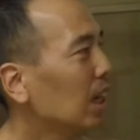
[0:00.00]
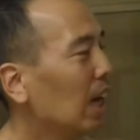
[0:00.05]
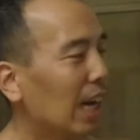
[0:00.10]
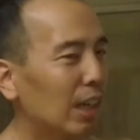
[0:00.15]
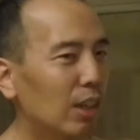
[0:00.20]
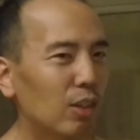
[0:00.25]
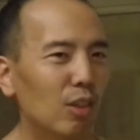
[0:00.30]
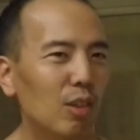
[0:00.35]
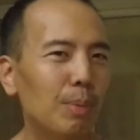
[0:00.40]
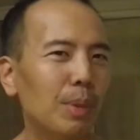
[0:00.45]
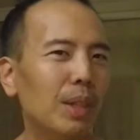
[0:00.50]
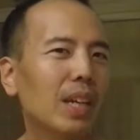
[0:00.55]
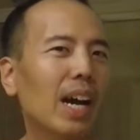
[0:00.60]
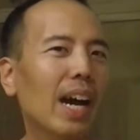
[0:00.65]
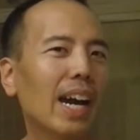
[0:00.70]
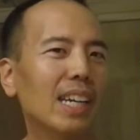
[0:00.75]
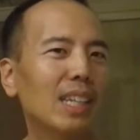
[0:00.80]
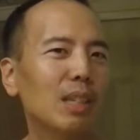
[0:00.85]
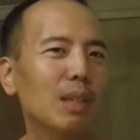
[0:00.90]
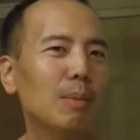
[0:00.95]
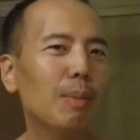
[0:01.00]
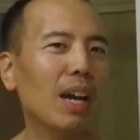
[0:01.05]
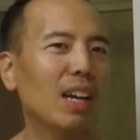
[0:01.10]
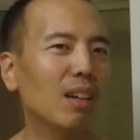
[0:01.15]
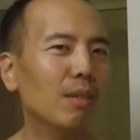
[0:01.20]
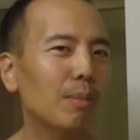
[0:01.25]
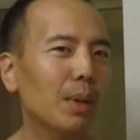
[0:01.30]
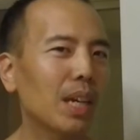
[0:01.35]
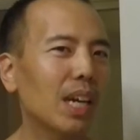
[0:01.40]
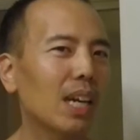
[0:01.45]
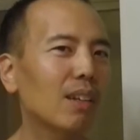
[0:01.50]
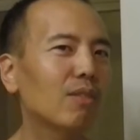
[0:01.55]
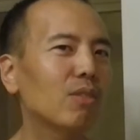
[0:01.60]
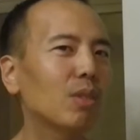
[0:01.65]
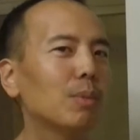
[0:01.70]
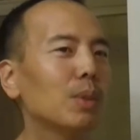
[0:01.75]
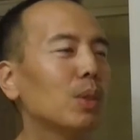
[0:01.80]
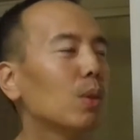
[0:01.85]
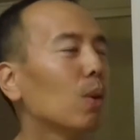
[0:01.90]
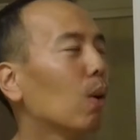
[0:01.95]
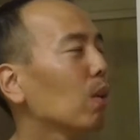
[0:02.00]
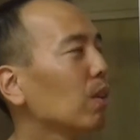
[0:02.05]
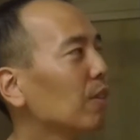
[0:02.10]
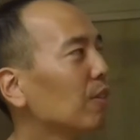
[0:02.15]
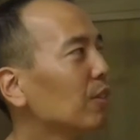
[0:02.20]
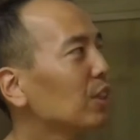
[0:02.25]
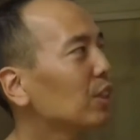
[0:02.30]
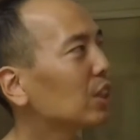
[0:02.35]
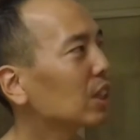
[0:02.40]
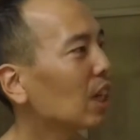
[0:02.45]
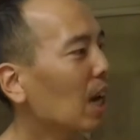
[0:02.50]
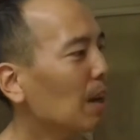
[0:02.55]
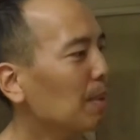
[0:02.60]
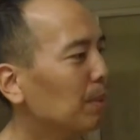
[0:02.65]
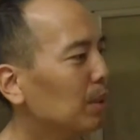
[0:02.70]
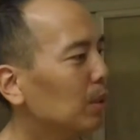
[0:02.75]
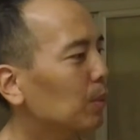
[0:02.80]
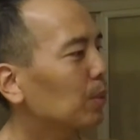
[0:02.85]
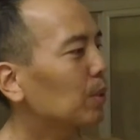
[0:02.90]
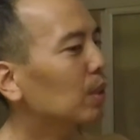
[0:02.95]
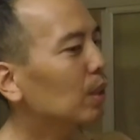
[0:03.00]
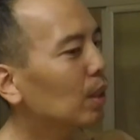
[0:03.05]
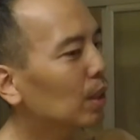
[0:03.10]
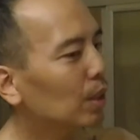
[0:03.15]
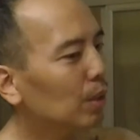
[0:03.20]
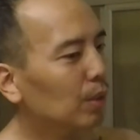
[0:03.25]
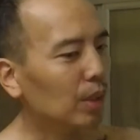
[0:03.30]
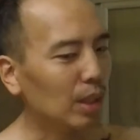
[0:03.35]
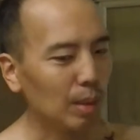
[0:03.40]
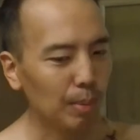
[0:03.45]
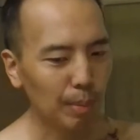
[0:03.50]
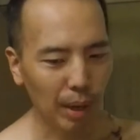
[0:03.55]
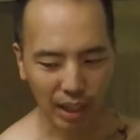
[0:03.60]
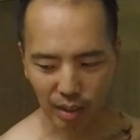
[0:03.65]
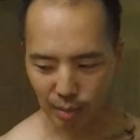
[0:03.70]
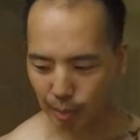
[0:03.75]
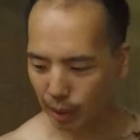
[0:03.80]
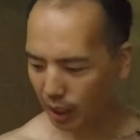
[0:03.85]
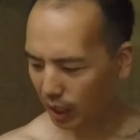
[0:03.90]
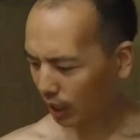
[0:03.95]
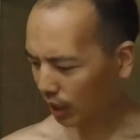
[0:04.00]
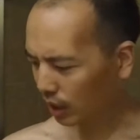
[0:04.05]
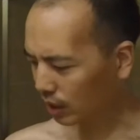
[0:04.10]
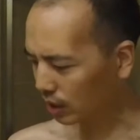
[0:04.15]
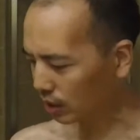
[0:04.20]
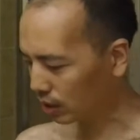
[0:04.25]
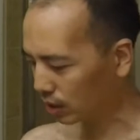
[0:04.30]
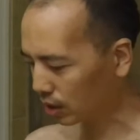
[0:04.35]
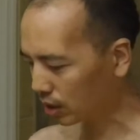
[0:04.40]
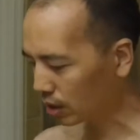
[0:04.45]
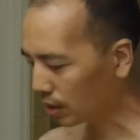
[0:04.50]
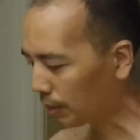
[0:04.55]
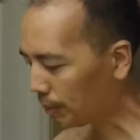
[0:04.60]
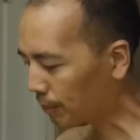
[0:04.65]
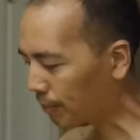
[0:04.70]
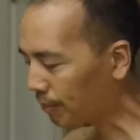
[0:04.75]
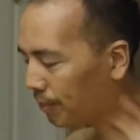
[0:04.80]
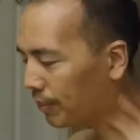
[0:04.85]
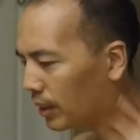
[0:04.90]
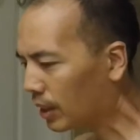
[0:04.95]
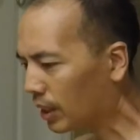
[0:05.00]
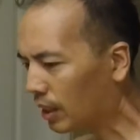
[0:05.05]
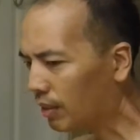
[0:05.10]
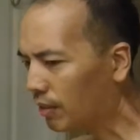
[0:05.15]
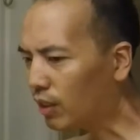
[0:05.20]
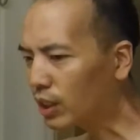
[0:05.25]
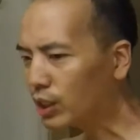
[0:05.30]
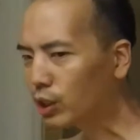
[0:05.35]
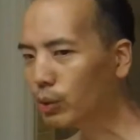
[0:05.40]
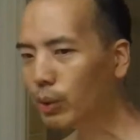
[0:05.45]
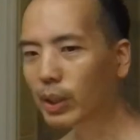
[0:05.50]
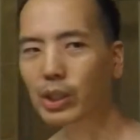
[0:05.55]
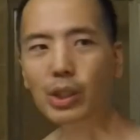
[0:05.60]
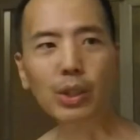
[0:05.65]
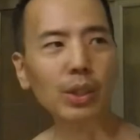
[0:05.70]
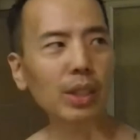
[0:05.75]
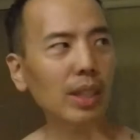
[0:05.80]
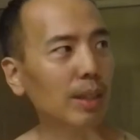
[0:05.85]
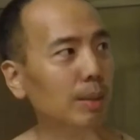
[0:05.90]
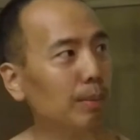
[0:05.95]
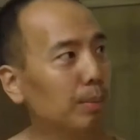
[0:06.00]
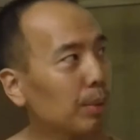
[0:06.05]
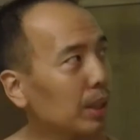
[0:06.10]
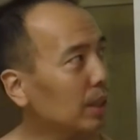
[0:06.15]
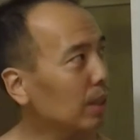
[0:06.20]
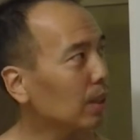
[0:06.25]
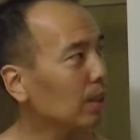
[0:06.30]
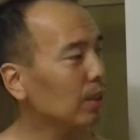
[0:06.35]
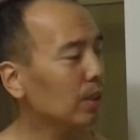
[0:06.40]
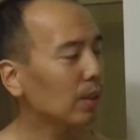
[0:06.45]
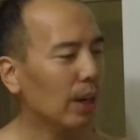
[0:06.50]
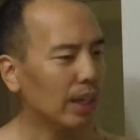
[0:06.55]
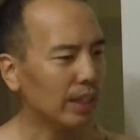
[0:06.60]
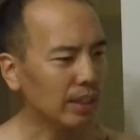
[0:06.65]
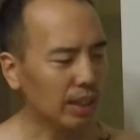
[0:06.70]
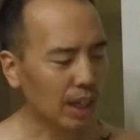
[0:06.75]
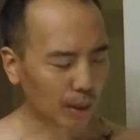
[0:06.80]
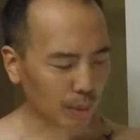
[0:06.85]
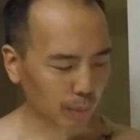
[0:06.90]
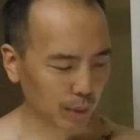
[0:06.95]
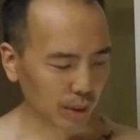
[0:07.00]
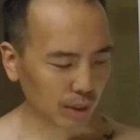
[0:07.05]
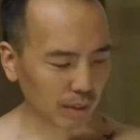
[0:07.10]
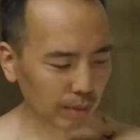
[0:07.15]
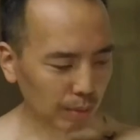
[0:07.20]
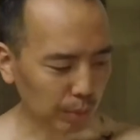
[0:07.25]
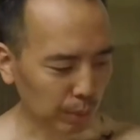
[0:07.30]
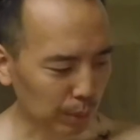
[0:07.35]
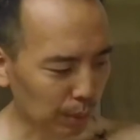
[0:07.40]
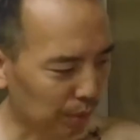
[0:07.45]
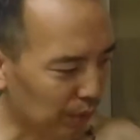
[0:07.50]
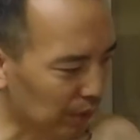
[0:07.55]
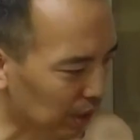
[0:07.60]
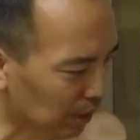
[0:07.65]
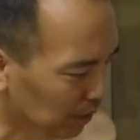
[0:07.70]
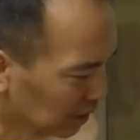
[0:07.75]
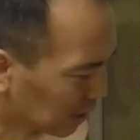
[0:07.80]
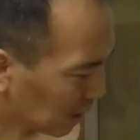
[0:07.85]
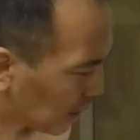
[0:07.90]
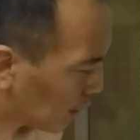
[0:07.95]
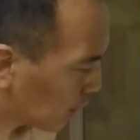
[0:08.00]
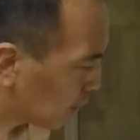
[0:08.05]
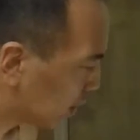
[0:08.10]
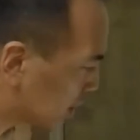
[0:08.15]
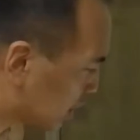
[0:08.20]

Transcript: I could have been hiding the back of my head from you all of this time, and you wouldn't know that the back of my head is very strange looking. But no, I will. We will figure this out.